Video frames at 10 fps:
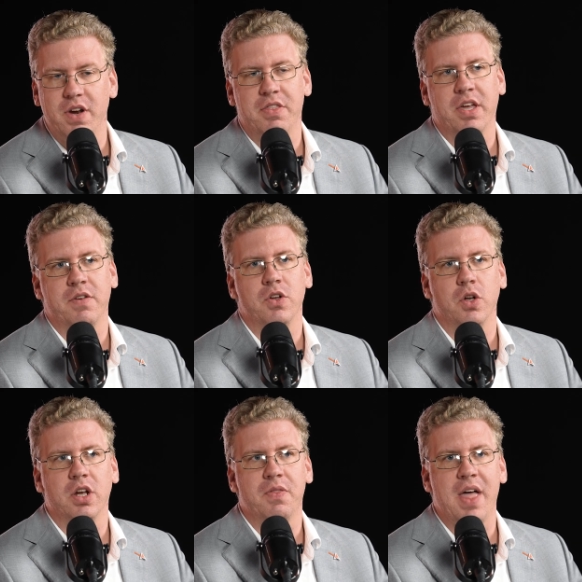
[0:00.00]
And I think if you
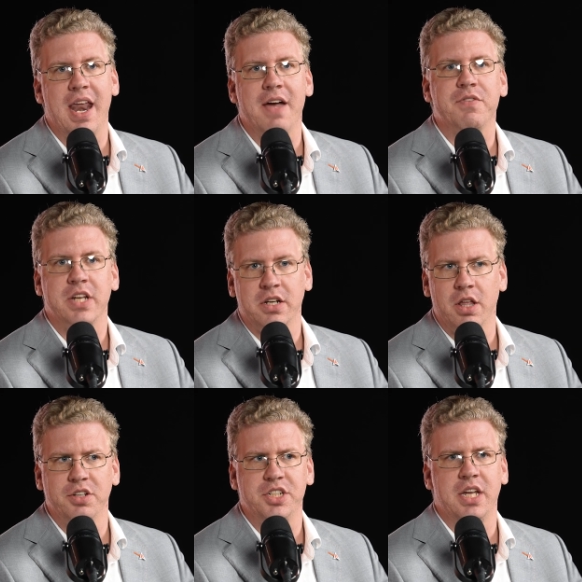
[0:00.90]
look at that, every
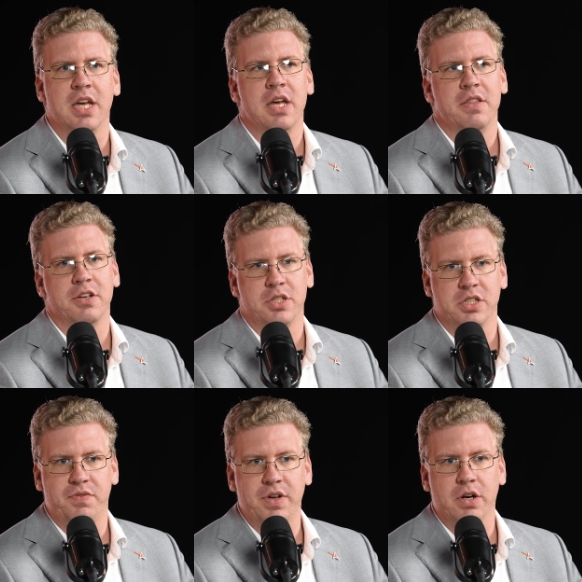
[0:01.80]
technology, there's
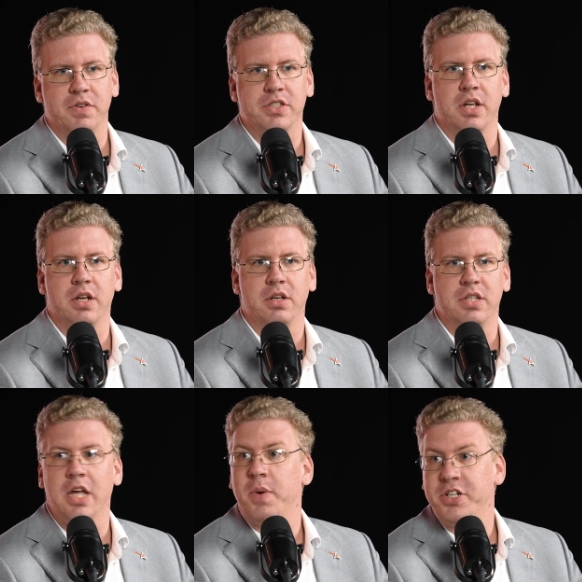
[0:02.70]
this fear of it's going to
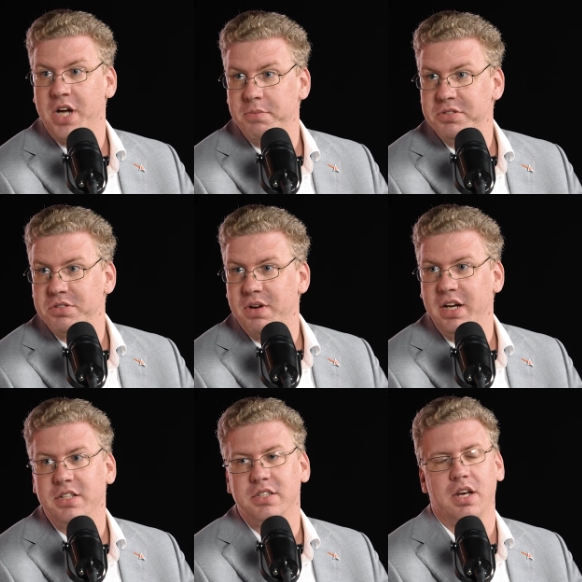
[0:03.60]
take away jobs,
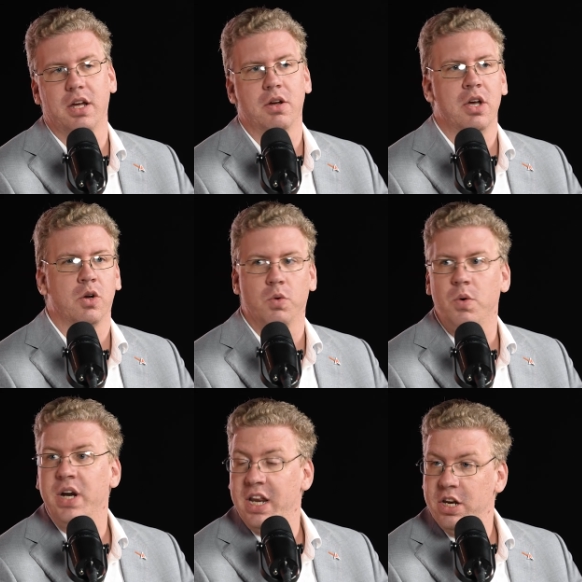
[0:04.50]
right? It's going to
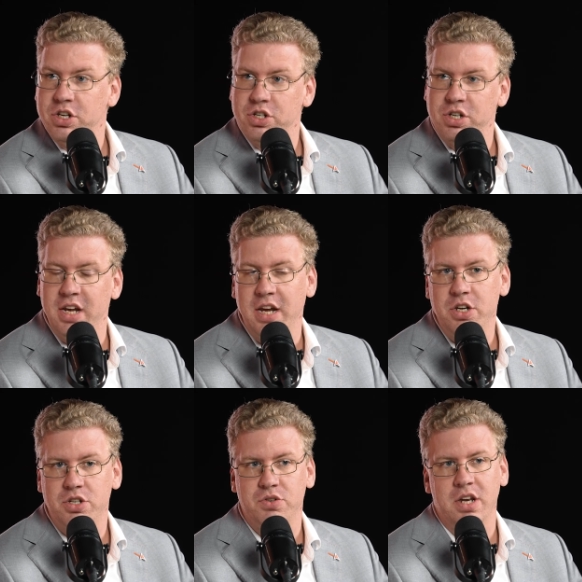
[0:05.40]
ruin an
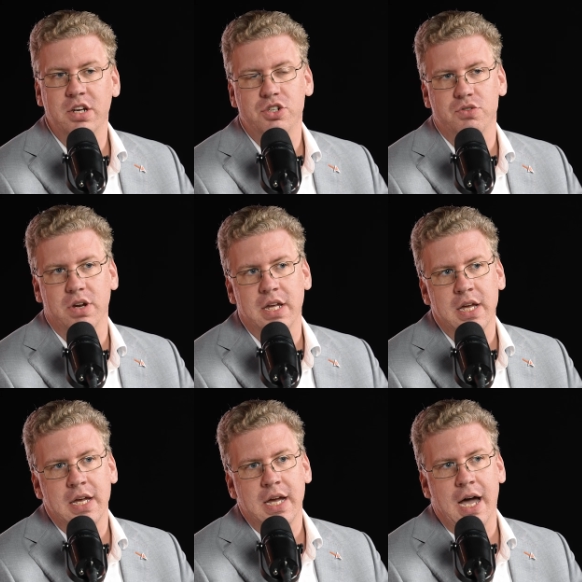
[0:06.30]
industry.
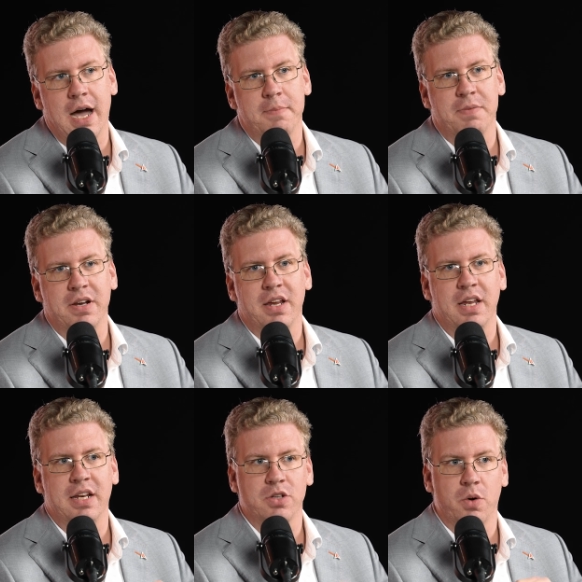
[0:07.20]
But
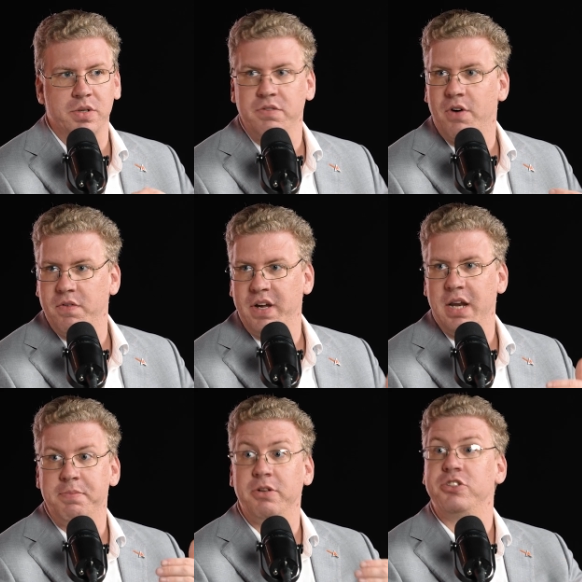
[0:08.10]
it is always evolving, and
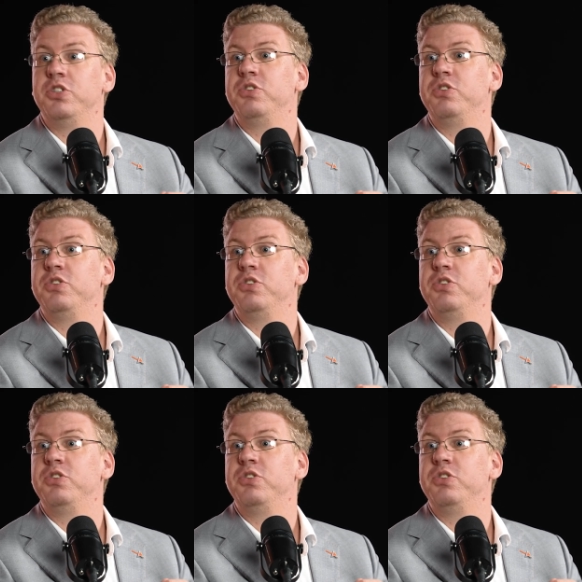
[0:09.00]
it builds new